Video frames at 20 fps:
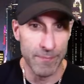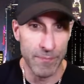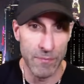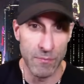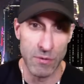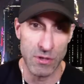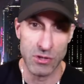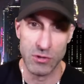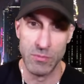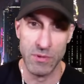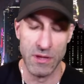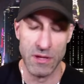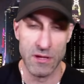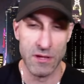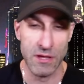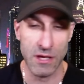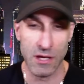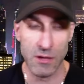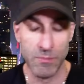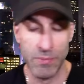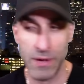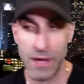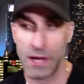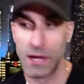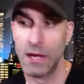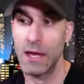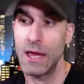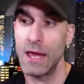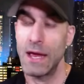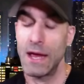which will be the sixth
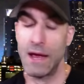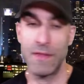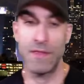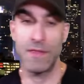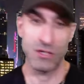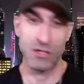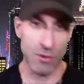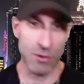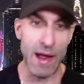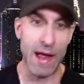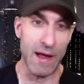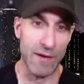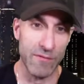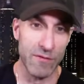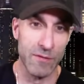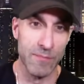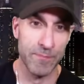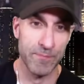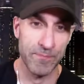pick in the draft.